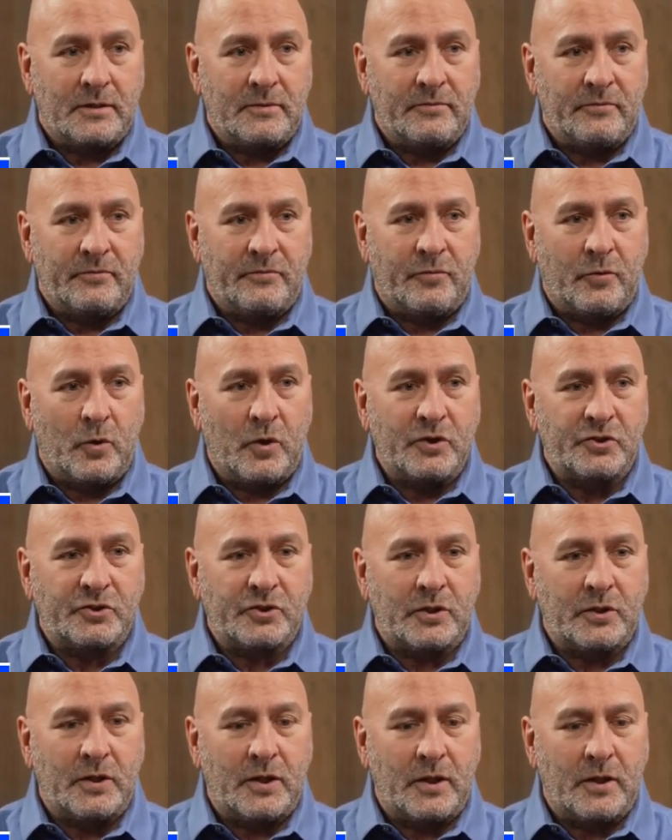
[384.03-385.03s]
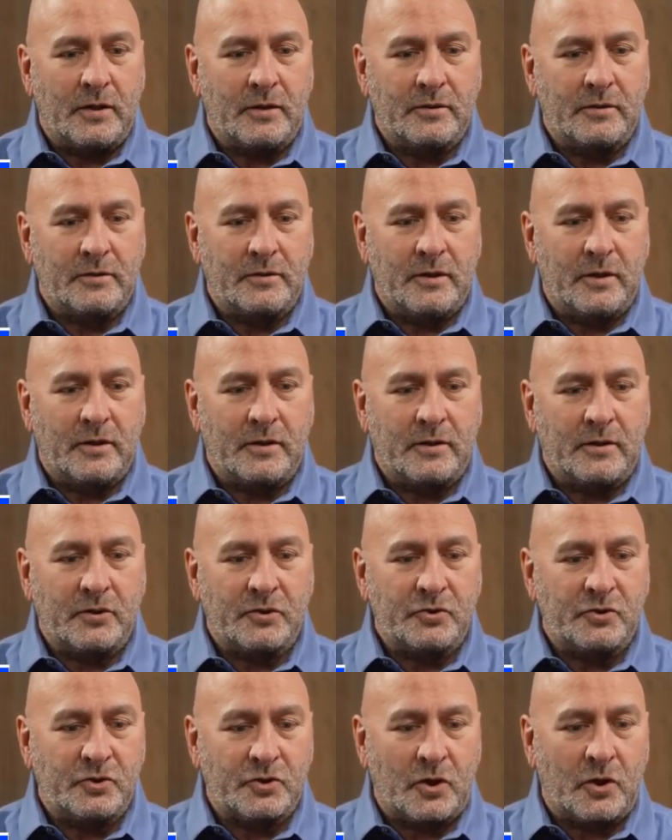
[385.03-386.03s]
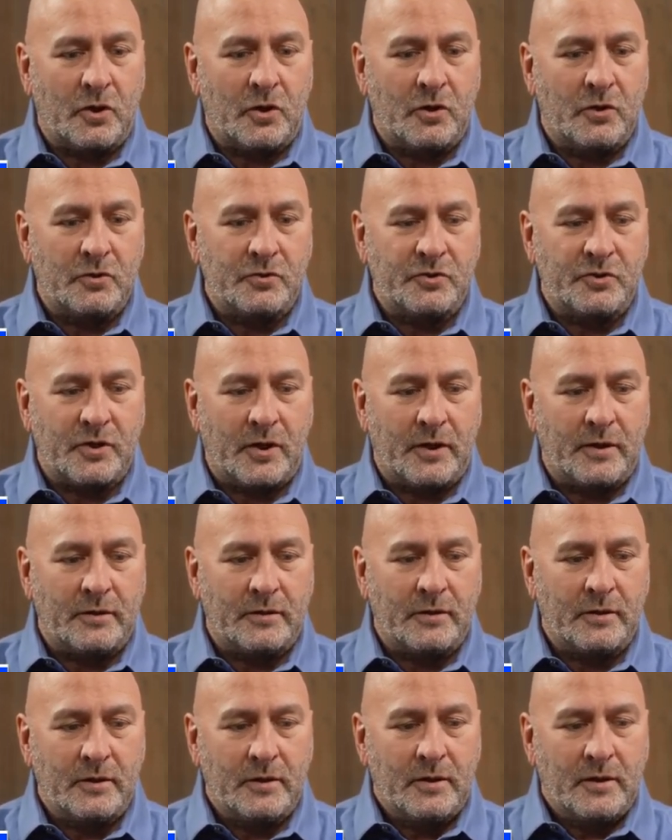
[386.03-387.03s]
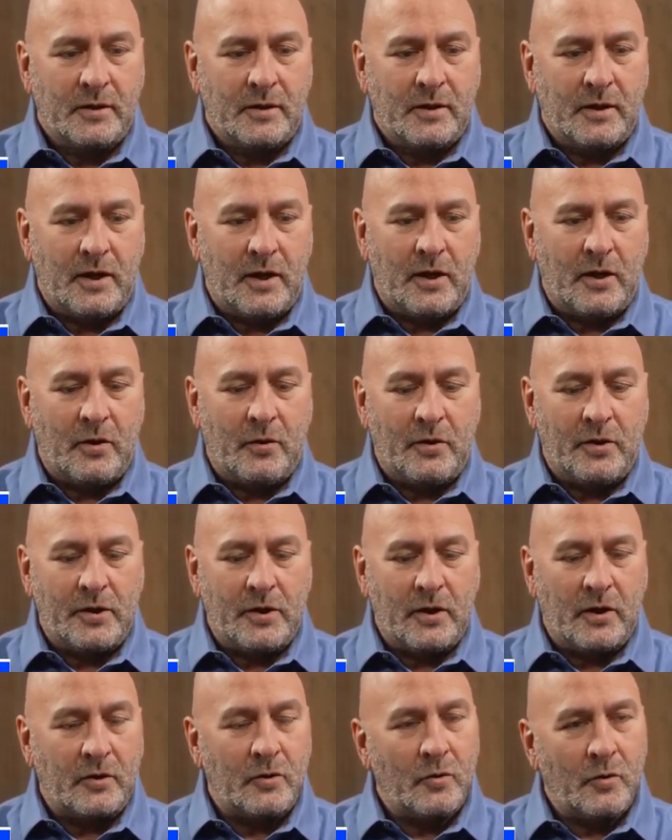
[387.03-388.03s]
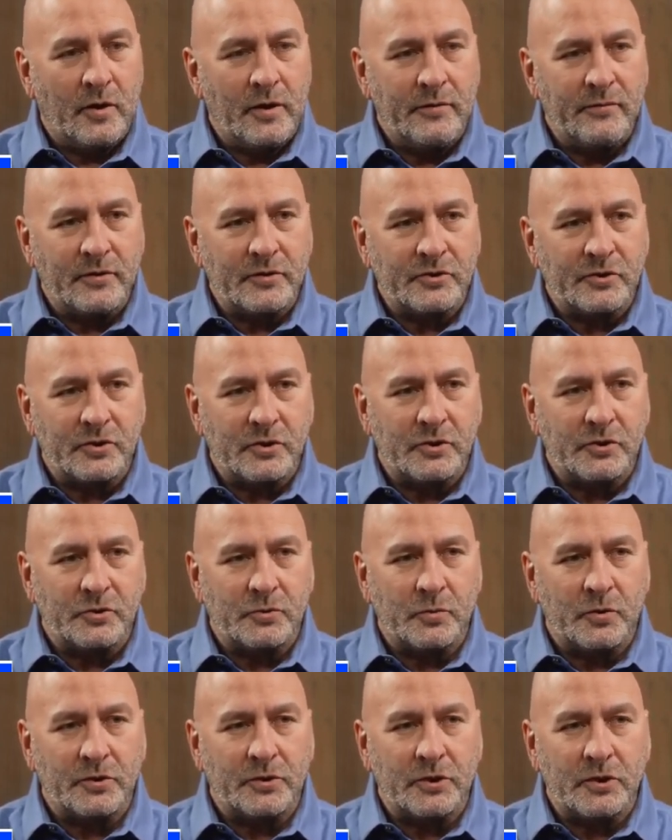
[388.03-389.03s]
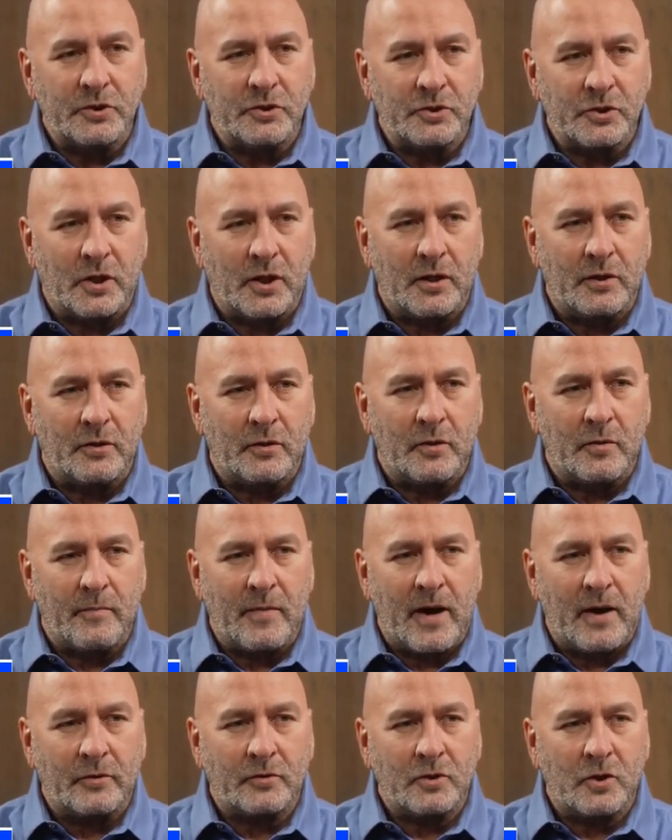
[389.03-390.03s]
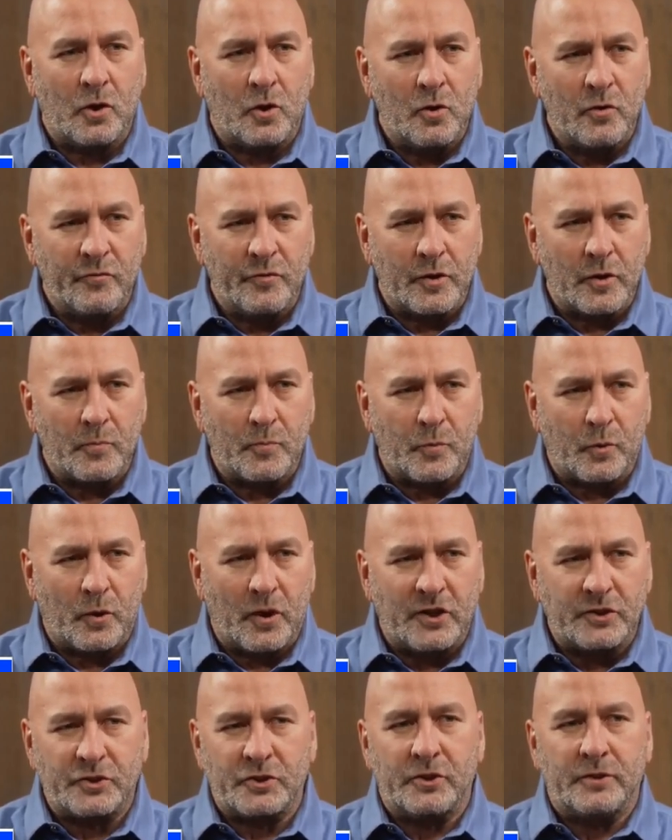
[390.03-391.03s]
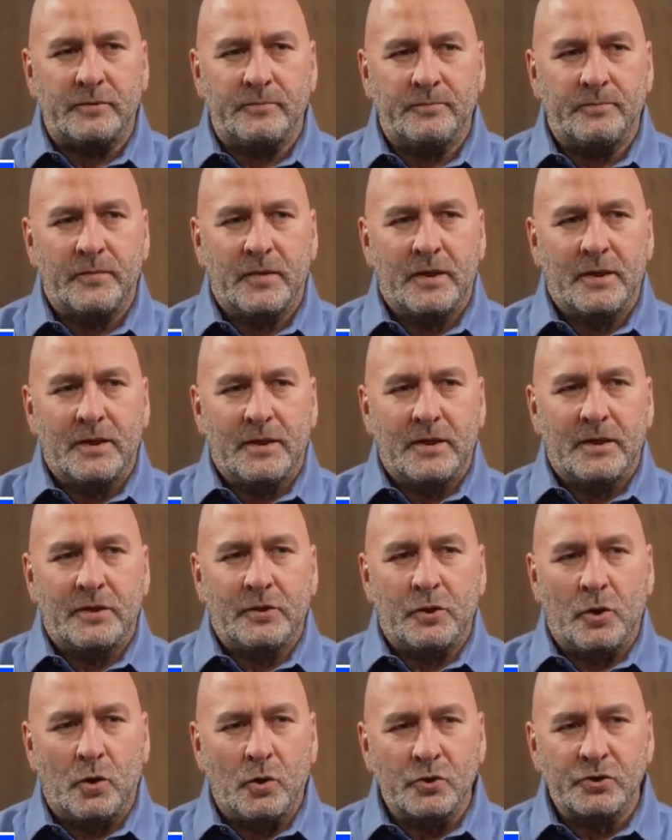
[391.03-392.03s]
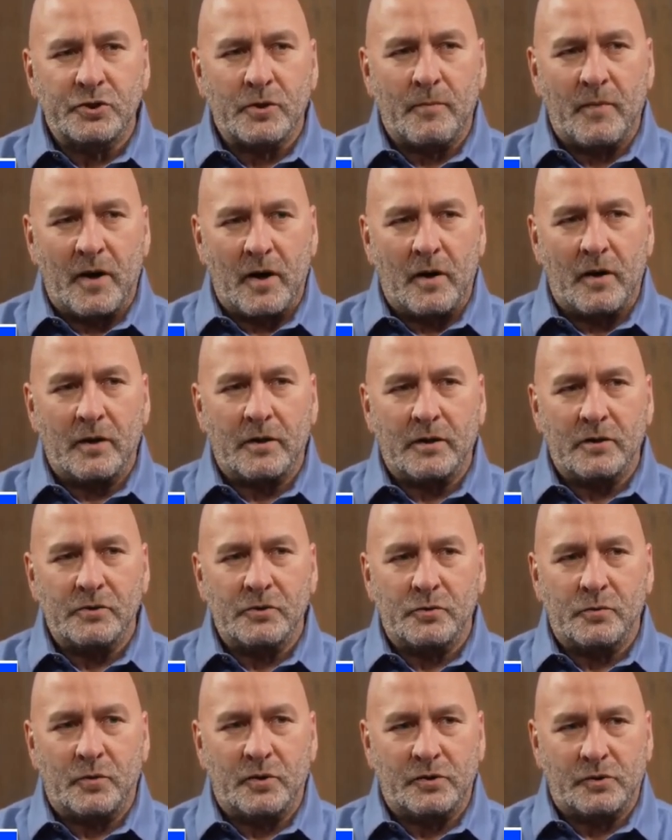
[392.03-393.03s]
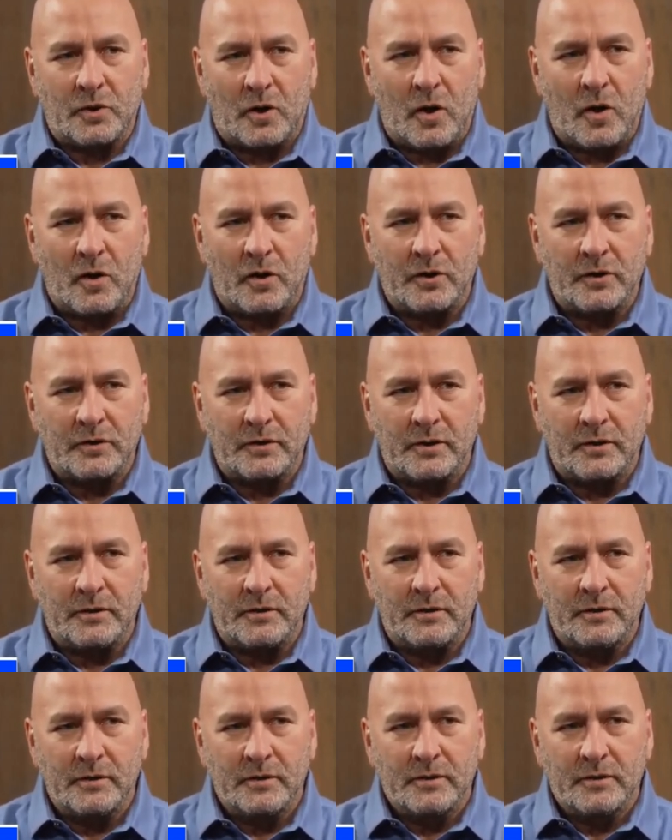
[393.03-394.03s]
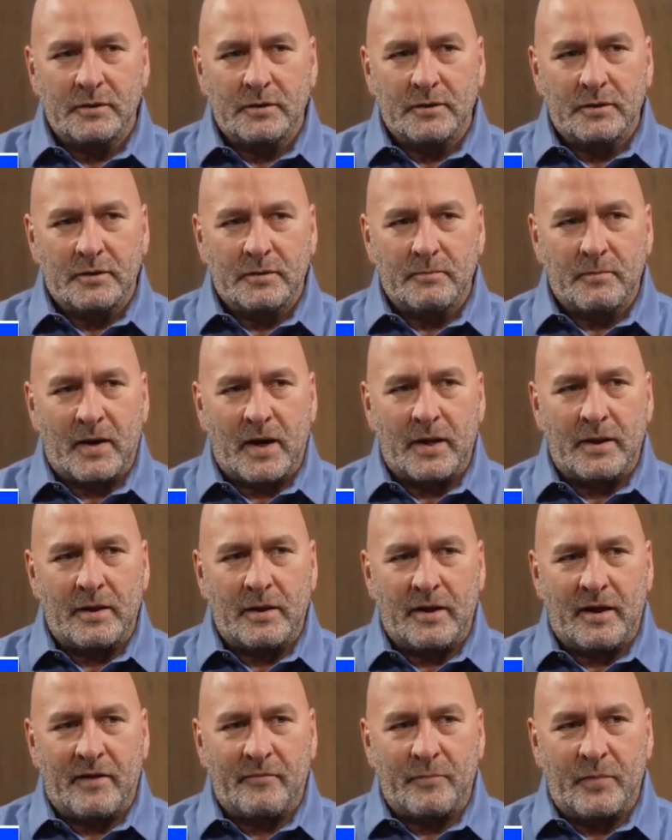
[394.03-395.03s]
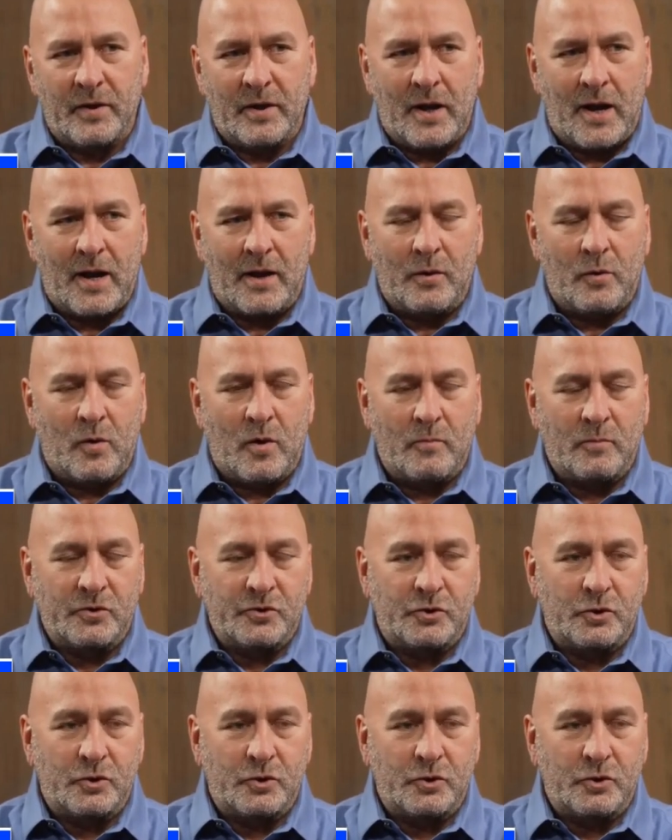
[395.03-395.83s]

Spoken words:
voicing their concerns and airing their grievances with each other about COVID oppression. And those Americans were targeted by the FBI, almost